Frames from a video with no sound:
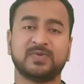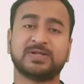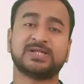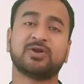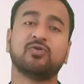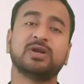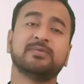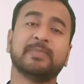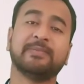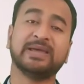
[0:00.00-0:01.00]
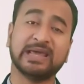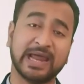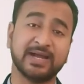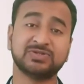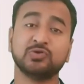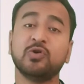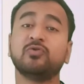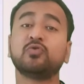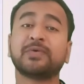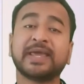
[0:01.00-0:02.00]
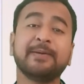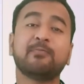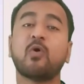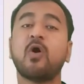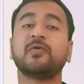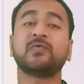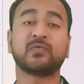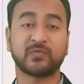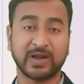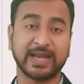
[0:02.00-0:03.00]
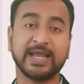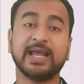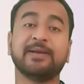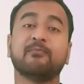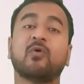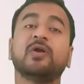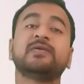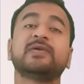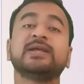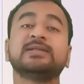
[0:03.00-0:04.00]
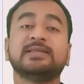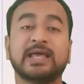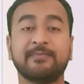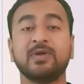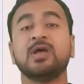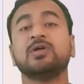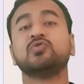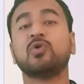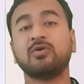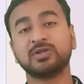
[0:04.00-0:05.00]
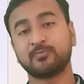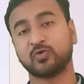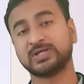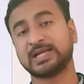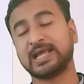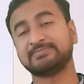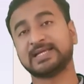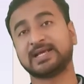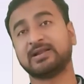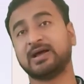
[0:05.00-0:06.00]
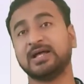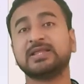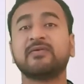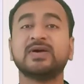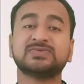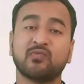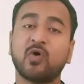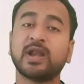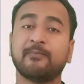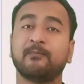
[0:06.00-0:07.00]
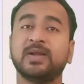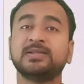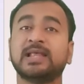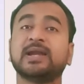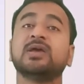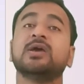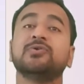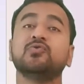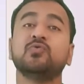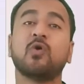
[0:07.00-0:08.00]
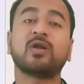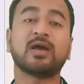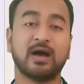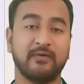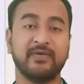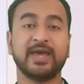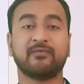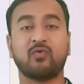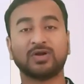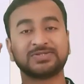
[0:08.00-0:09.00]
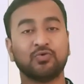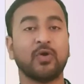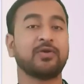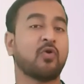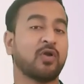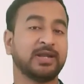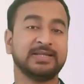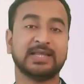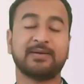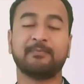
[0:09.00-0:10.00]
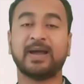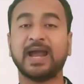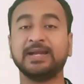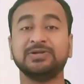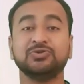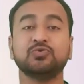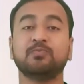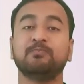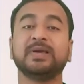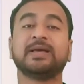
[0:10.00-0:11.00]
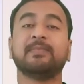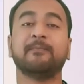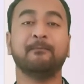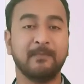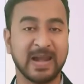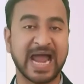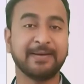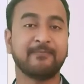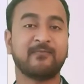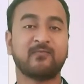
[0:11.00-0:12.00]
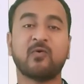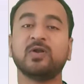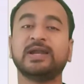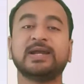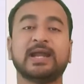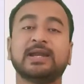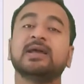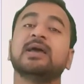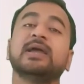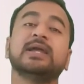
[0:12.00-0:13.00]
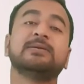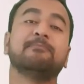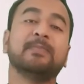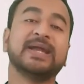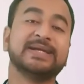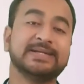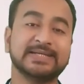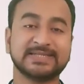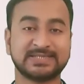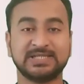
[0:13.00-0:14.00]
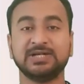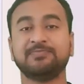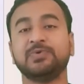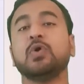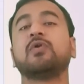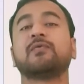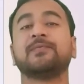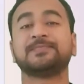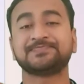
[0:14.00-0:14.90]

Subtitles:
stakeholder may be added. So you have to keep on tracking and monitoring them throughout the project life cycle. Otherwise, what happens that you're not aware what's going on in their mind, you become a blindfolded and it may disturb your